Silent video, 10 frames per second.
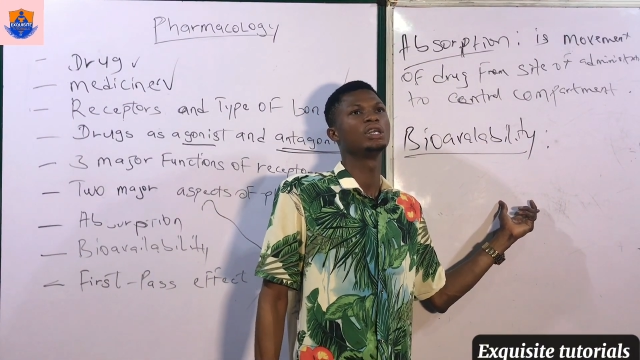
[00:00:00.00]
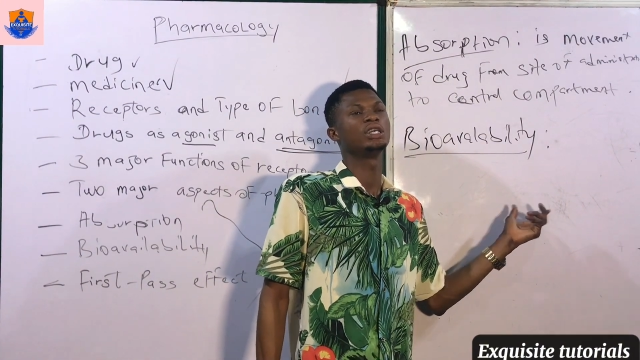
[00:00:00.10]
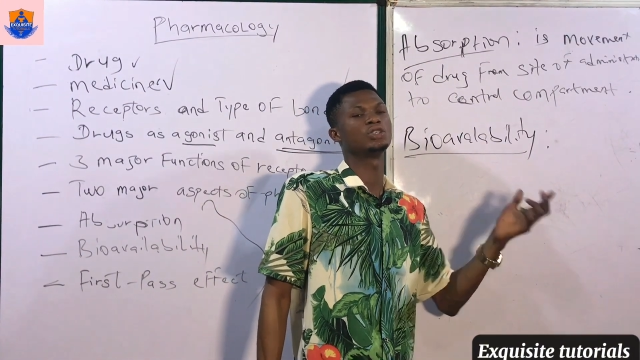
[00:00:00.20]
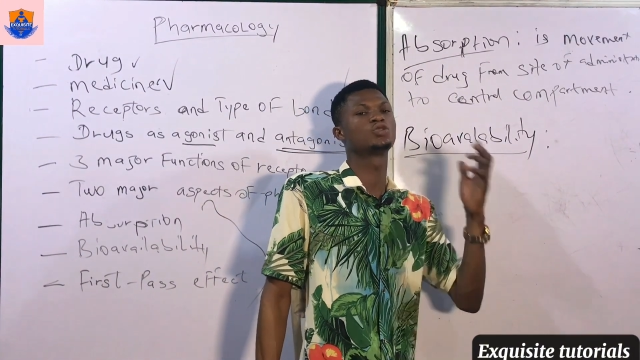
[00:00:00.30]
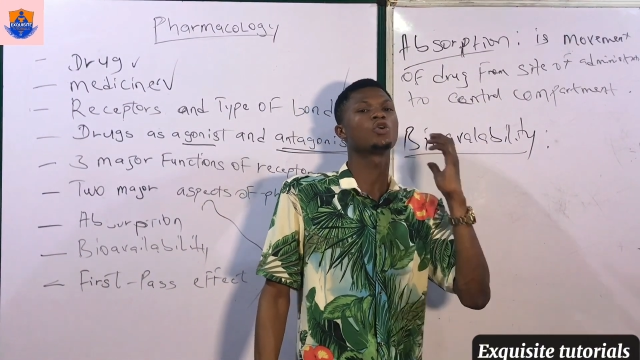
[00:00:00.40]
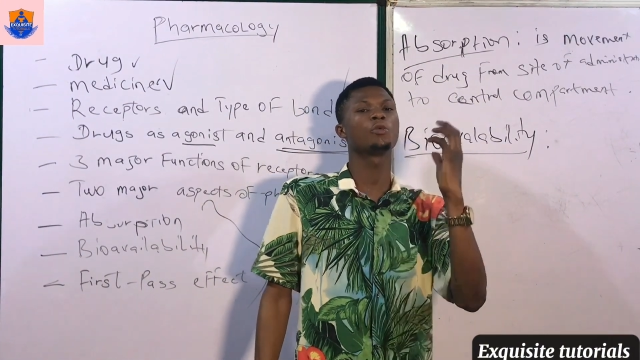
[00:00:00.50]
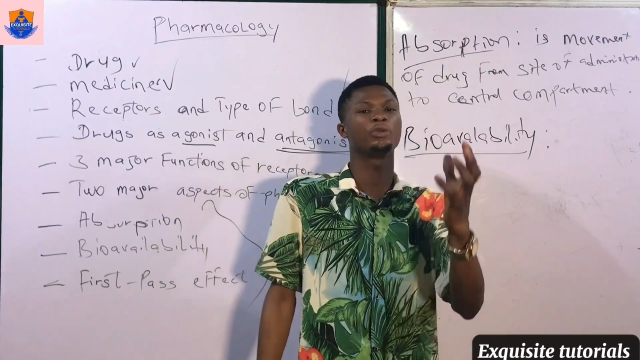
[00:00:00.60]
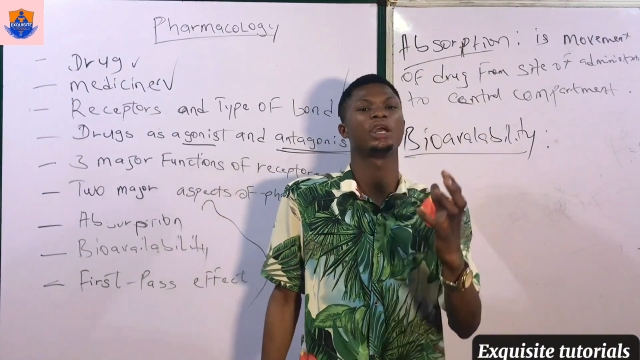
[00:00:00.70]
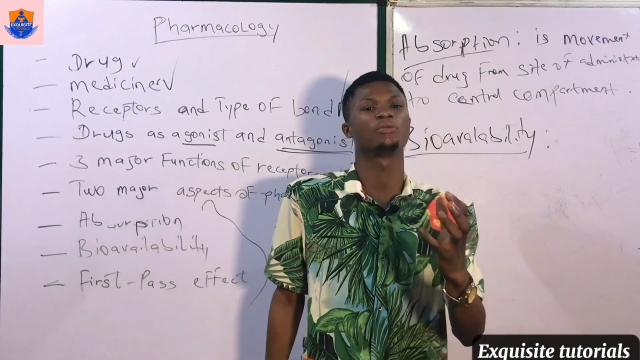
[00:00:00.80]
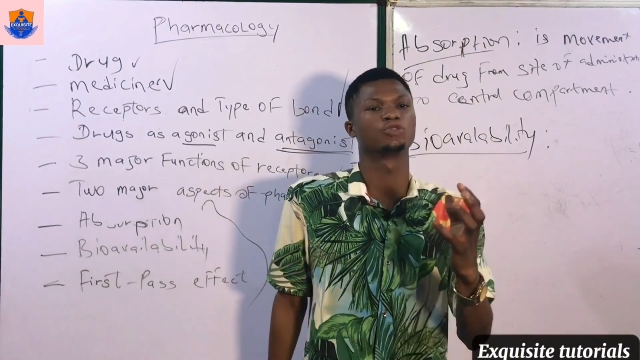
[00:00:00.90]
is going to
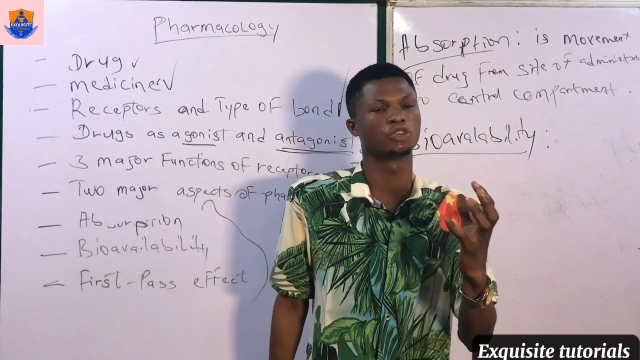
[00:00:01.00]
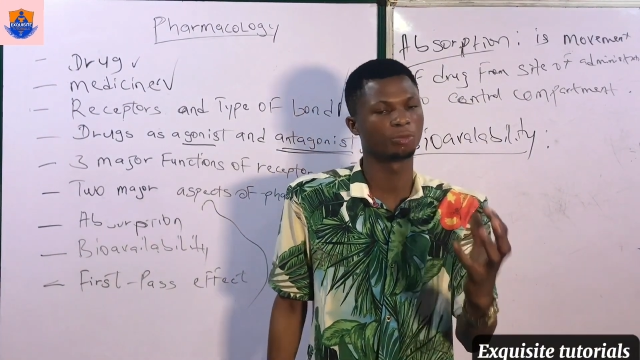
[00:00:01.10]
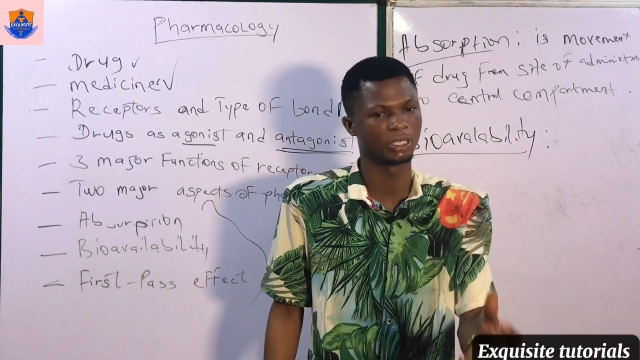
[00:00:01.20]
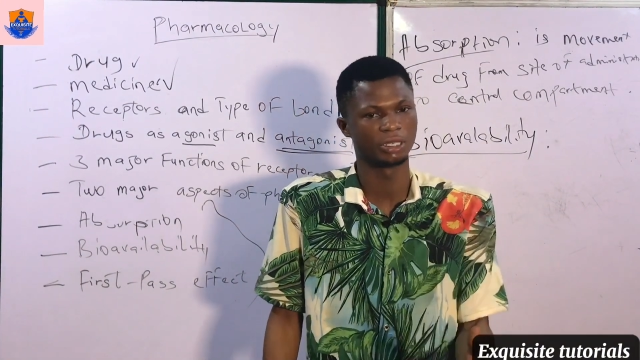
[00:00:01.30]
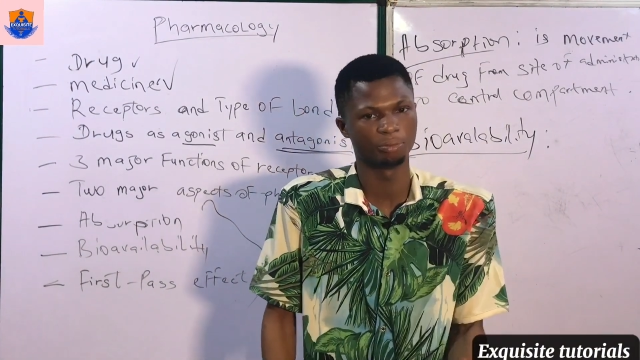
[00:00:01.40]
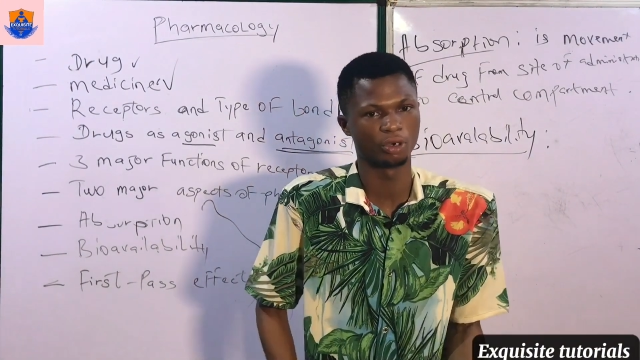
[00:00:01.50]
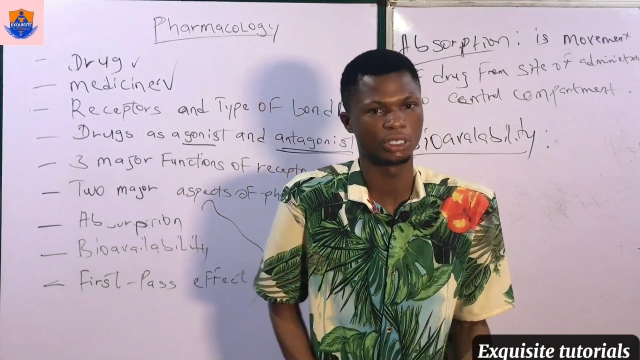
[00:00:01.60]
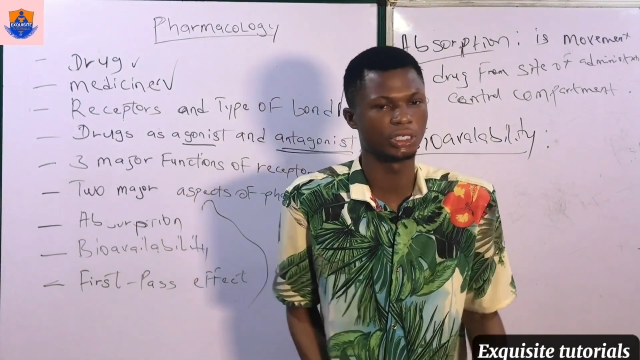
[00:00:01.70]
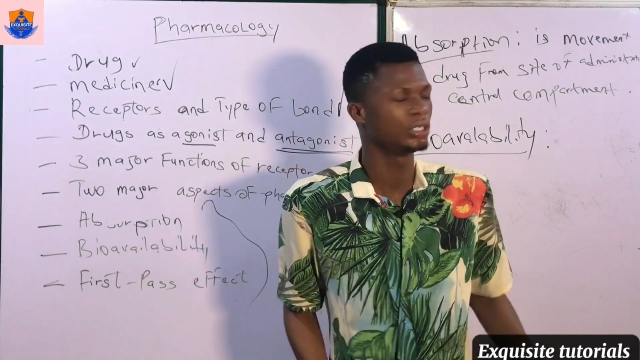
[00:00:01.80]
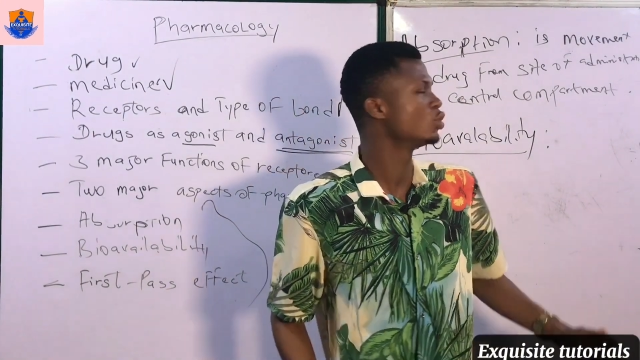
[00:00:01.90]
be absorbed in the
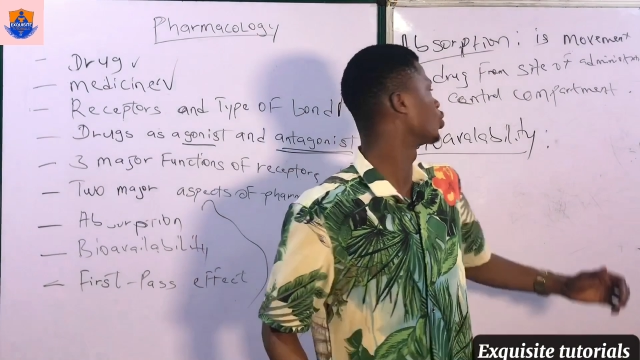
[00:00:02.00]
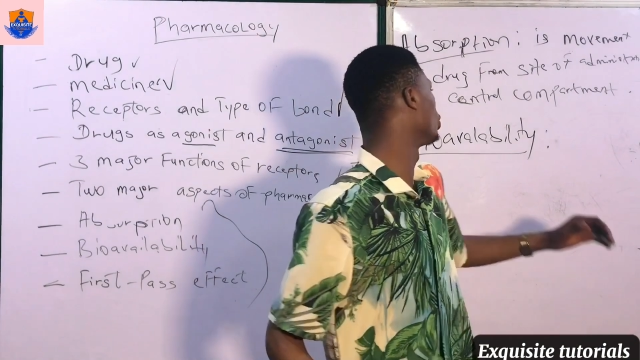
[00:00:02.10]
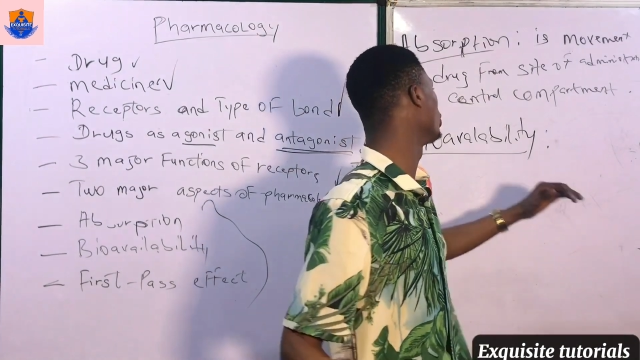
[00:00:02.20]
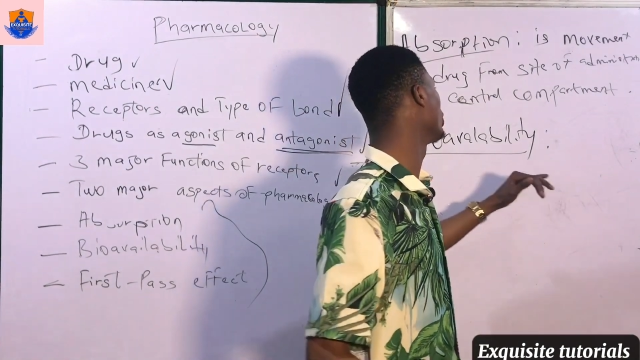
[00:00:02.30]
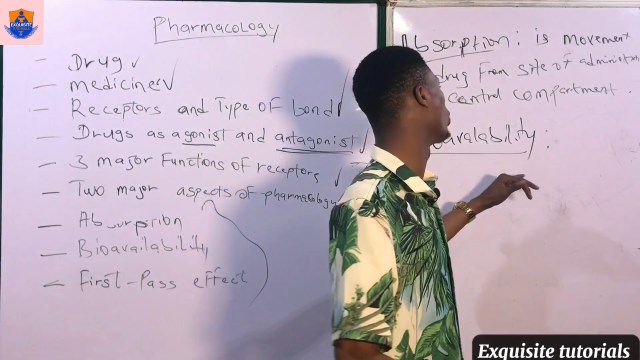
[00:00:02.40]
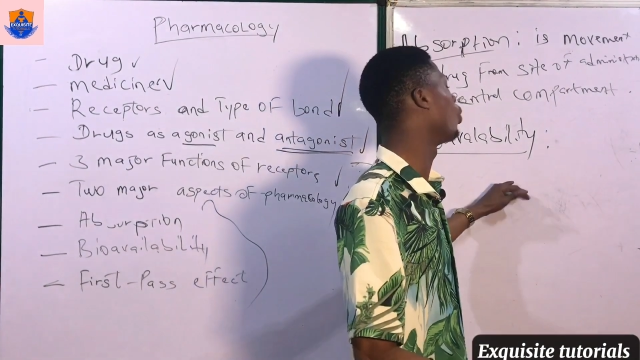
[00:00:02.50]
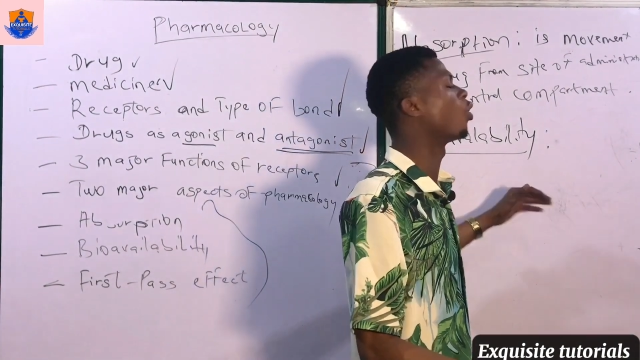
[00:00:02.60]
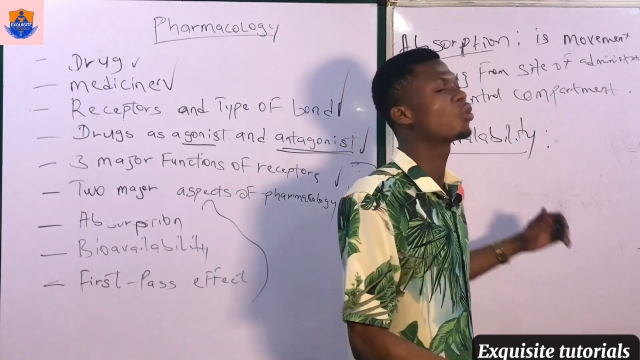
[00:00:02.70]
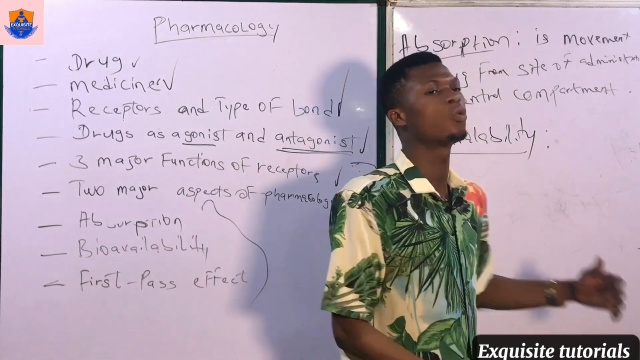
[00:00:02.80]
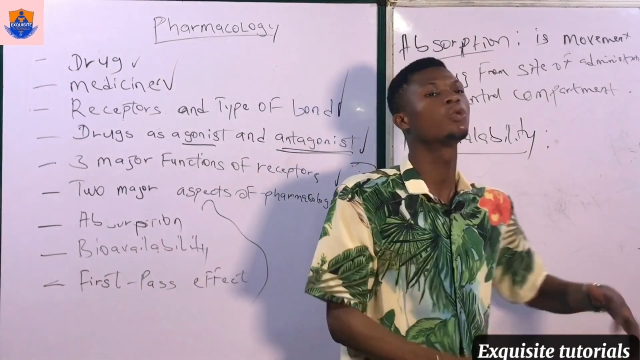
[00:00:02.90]
body to do the
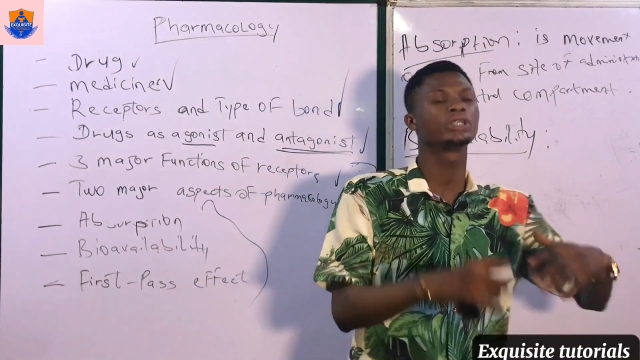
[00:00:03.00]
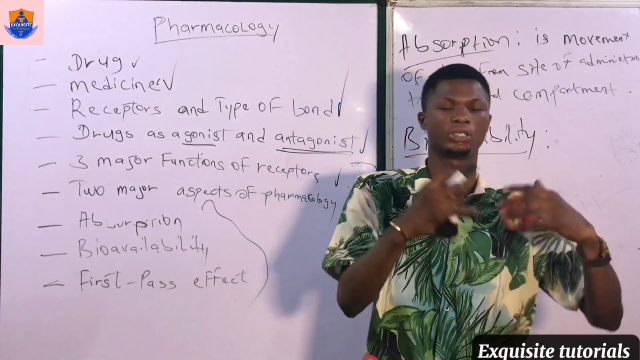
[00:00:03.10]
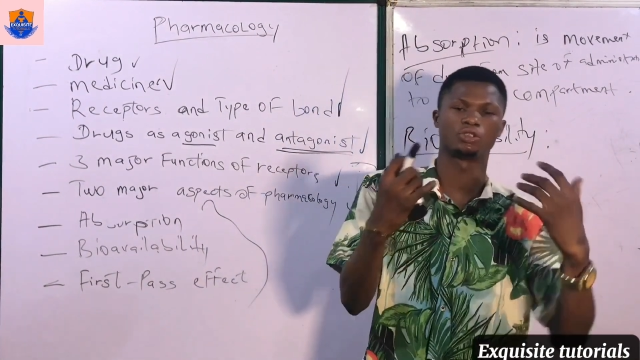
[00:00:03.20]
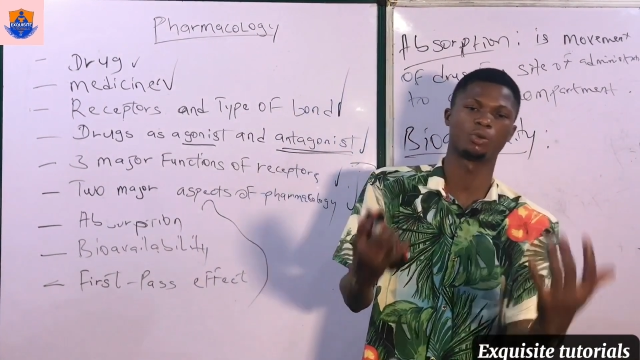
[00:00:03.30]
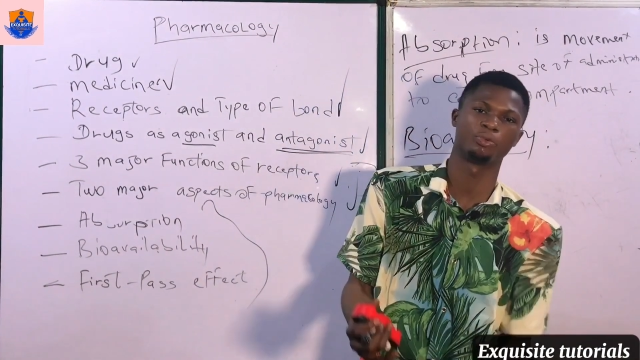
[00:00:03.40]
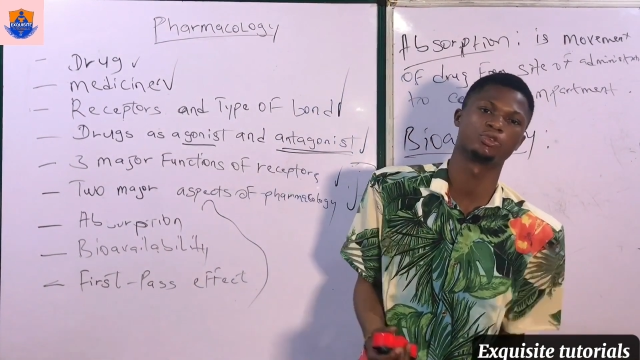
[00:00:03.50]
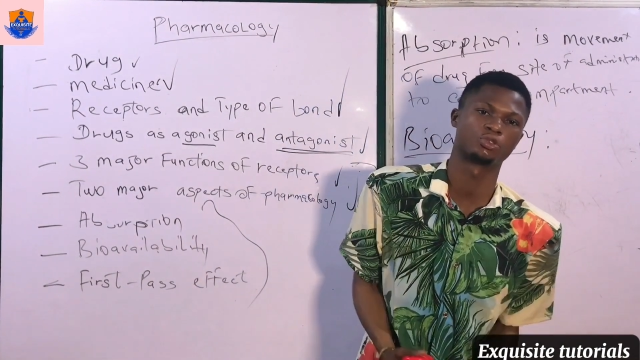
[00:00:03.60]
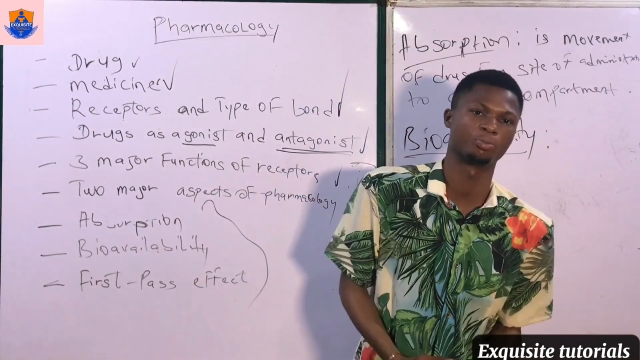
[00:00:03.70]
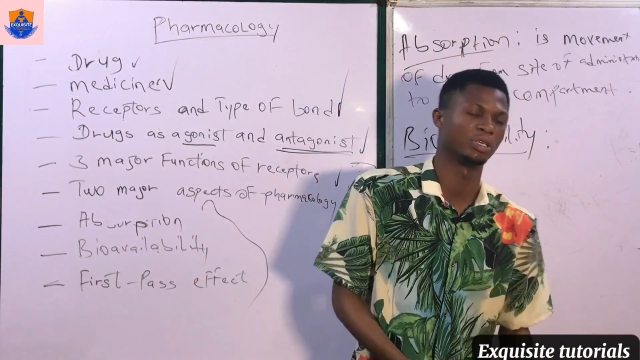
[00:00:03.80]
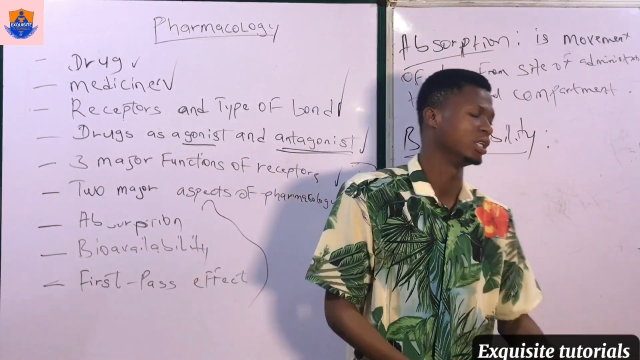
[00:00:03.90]
work which is supposed
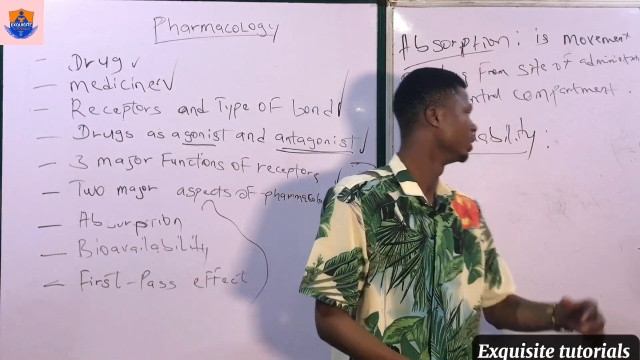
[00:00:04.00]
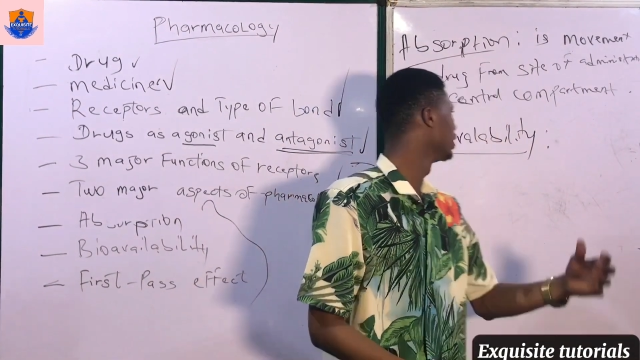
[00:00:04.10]
to be?